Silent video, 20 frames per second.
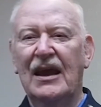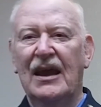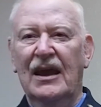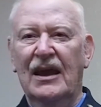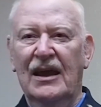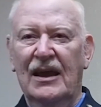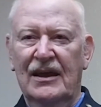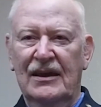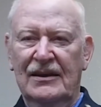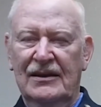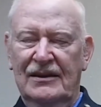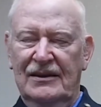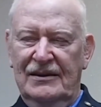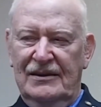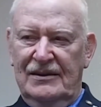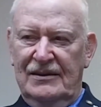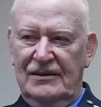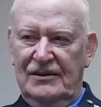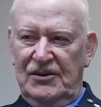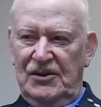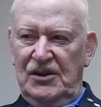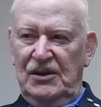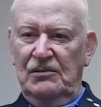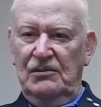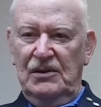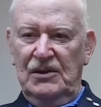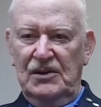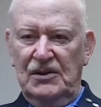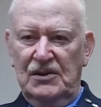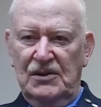And she
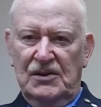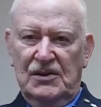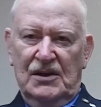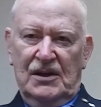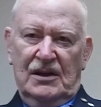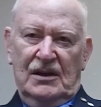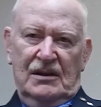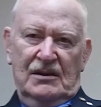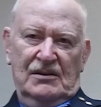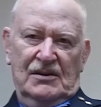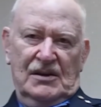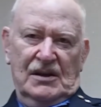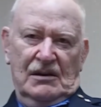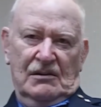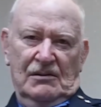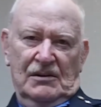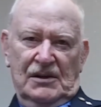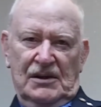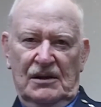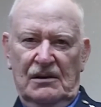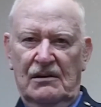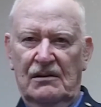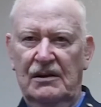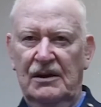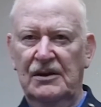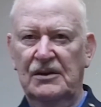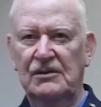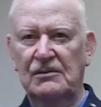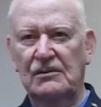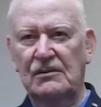was
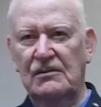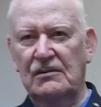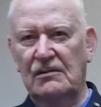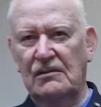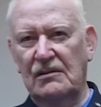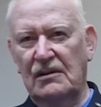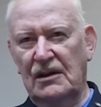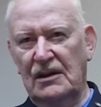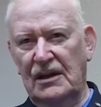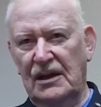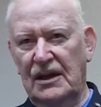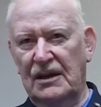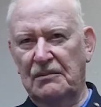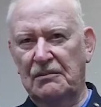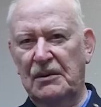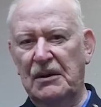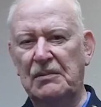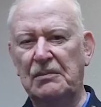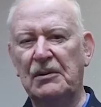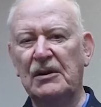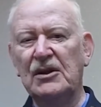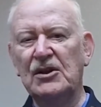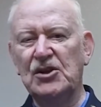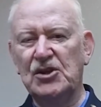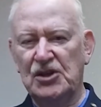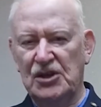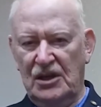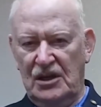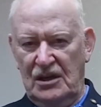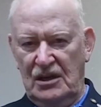secretary to a lot of people in
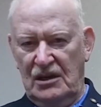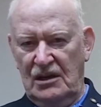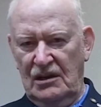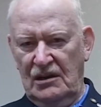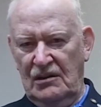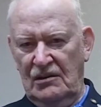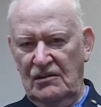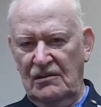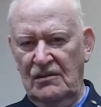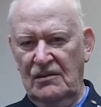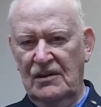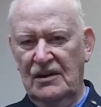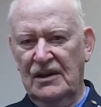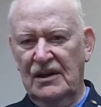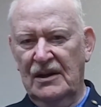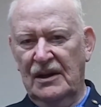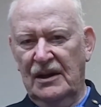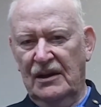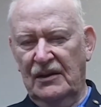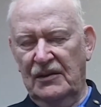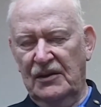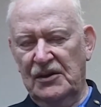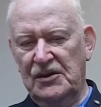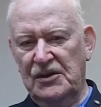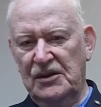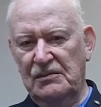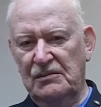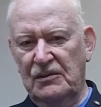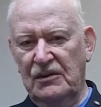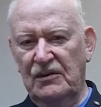Chicago, and then
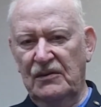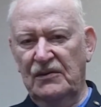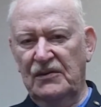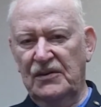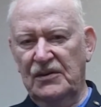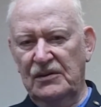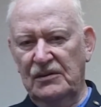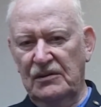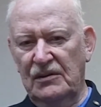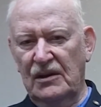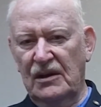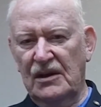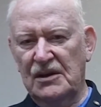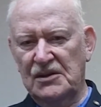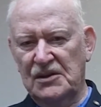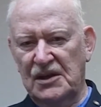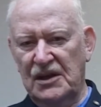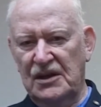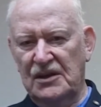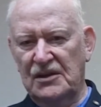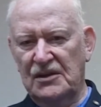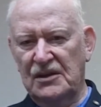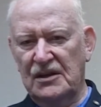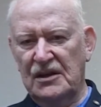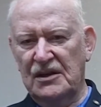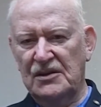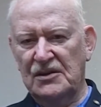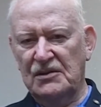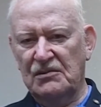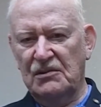she moved to Los
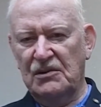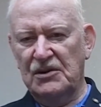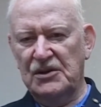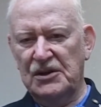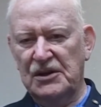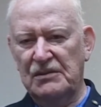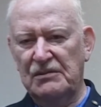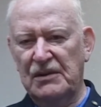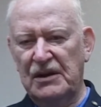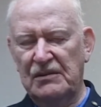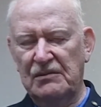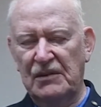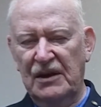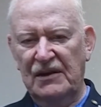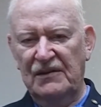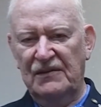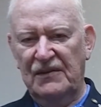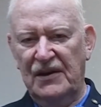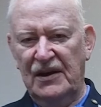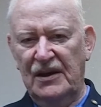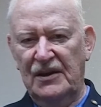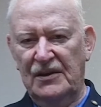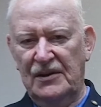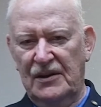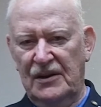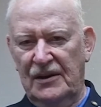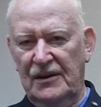Angeles where she met my father.